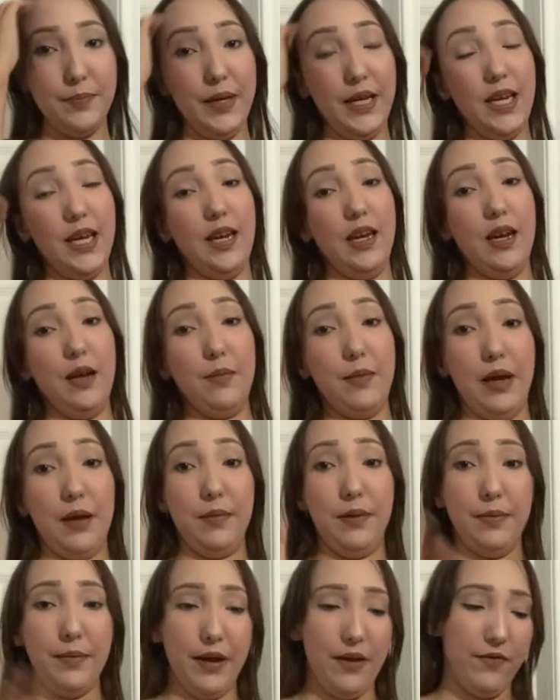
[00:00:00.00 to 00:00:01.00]
bikini may
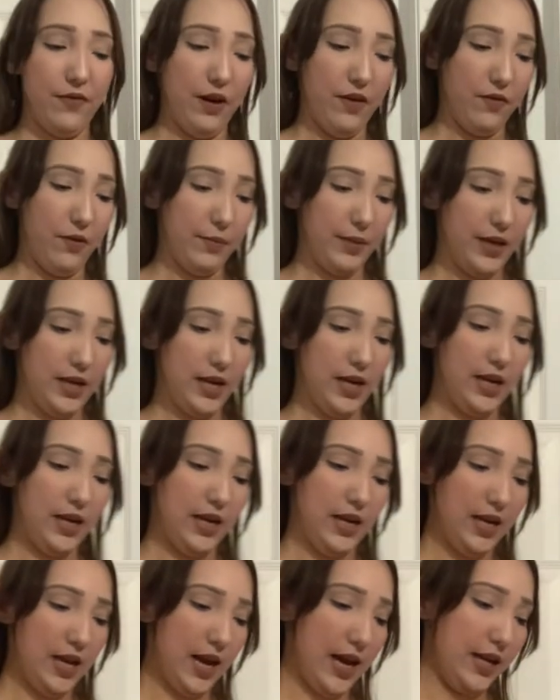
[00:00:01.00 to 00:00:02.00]
be my favorite
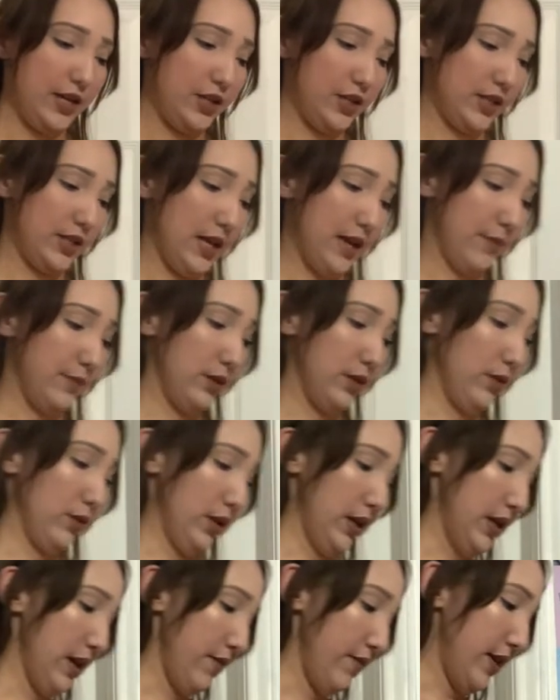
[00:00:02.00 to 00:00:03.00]
bikini. I just absolutely
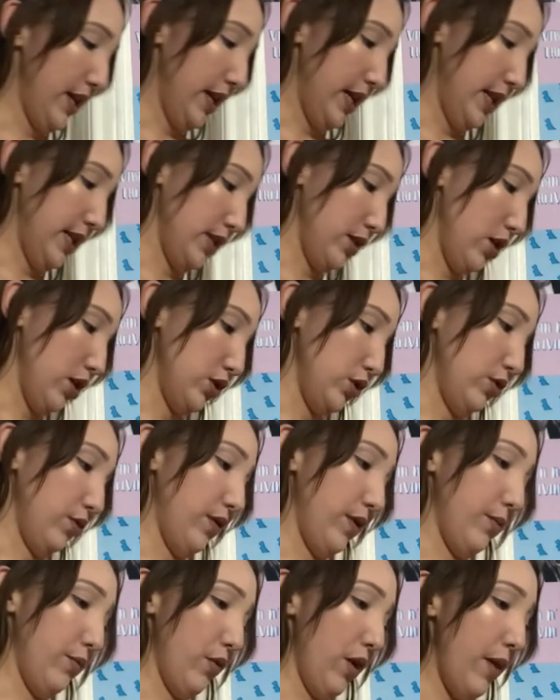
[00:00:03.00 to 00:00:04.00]
love it. It is also
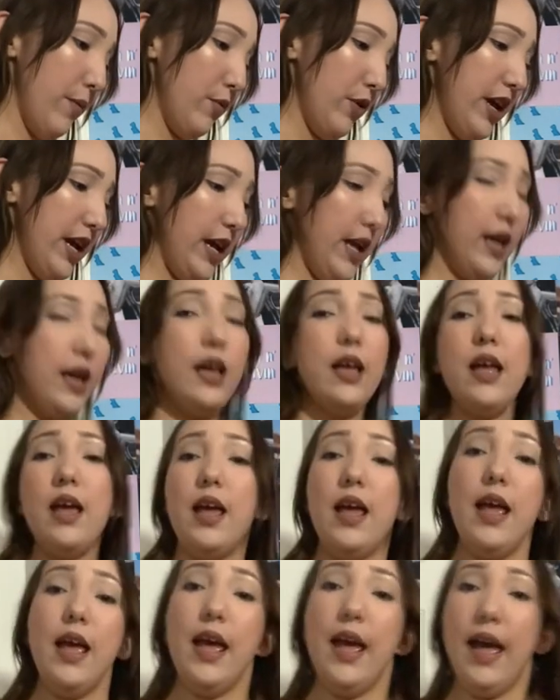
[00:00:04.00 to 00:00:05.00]
from Romwe,
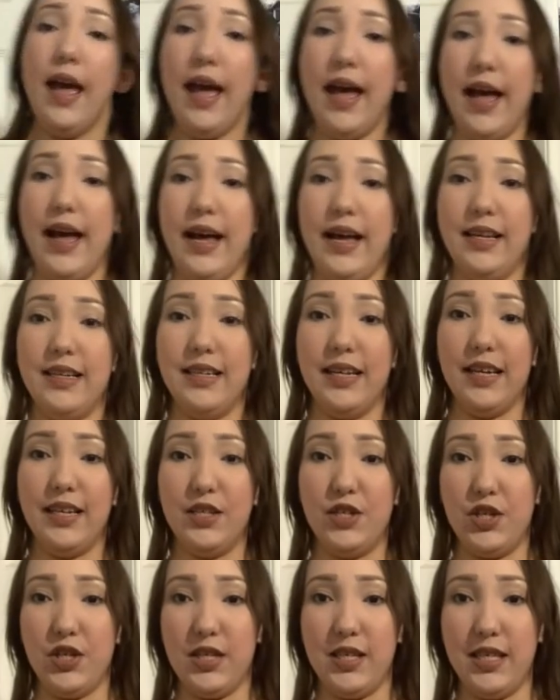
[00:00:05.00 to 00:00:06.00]
and it's
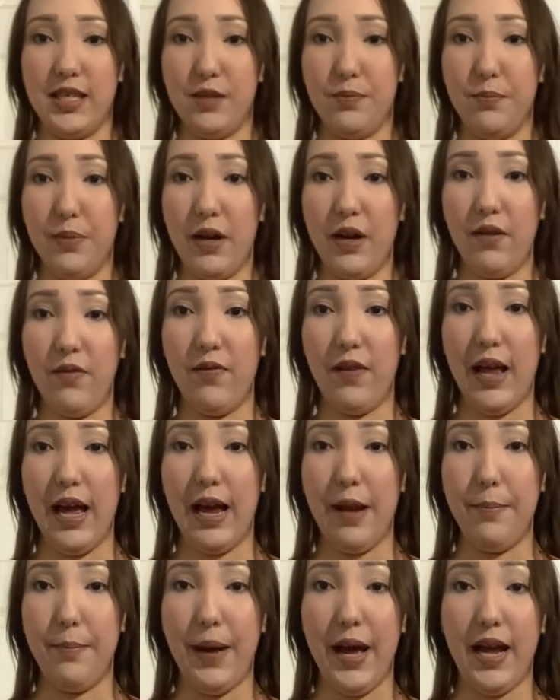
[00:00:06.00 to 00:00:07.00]
just this butterfly
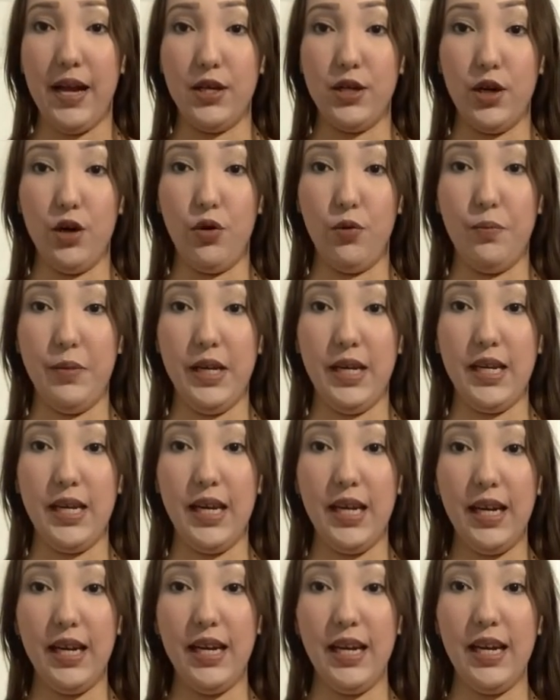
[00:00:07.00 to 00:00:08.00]
bandeau
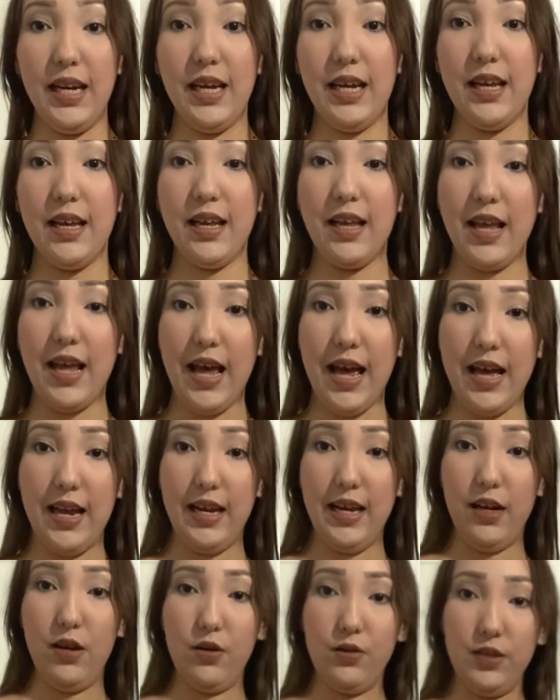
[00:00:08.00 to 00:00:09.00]
bikini, and
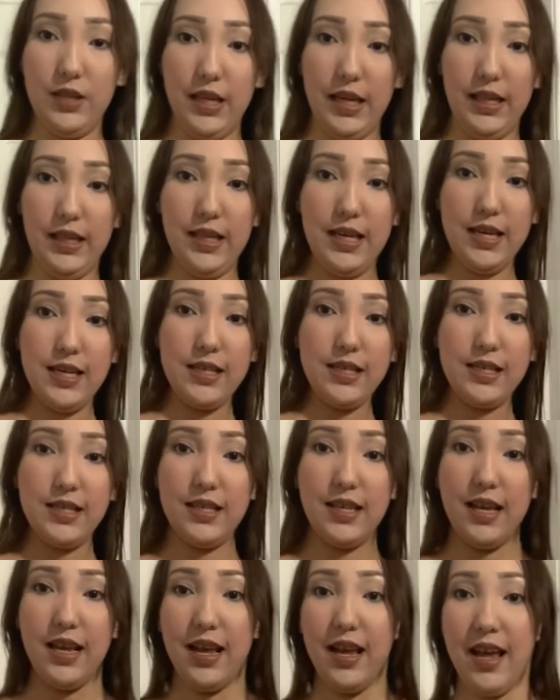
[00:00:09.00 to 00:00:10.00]
it goes like this.
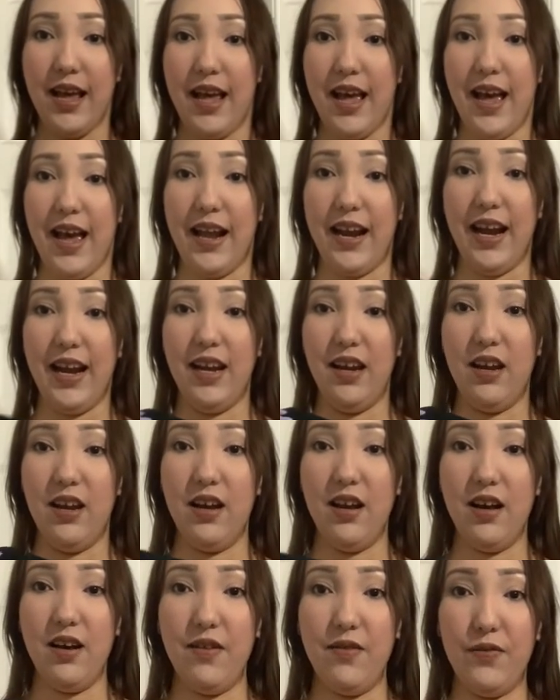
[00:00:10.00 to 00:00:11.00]
And I
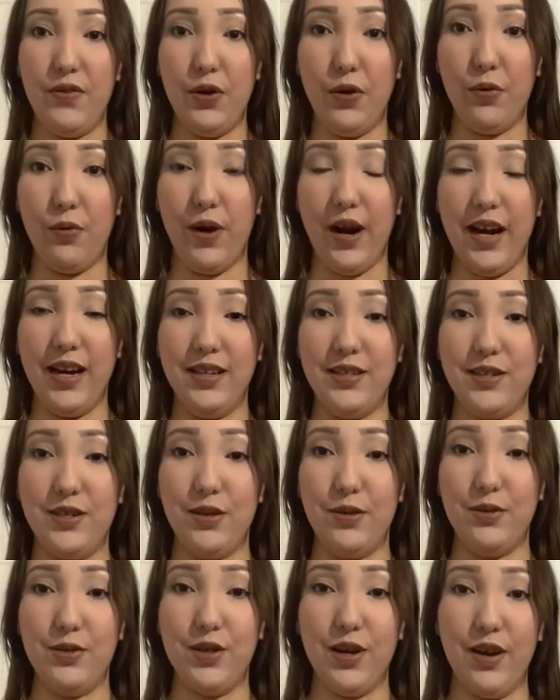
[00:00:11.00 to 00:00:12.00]
love the
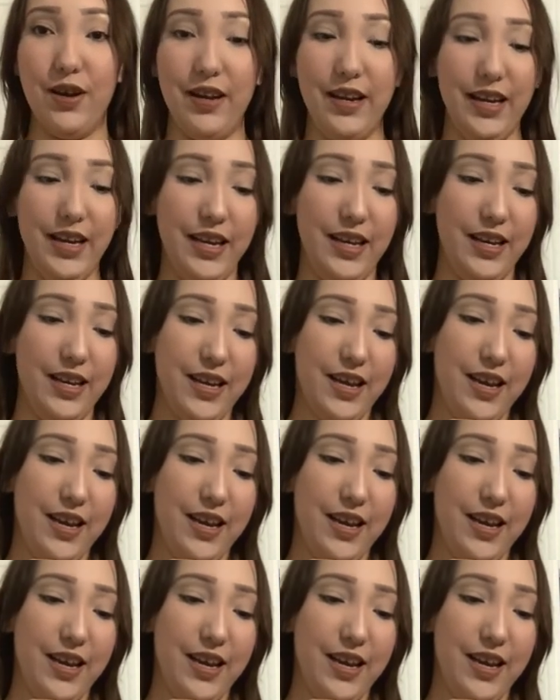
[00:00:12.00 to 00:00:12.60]
rhinestones on it.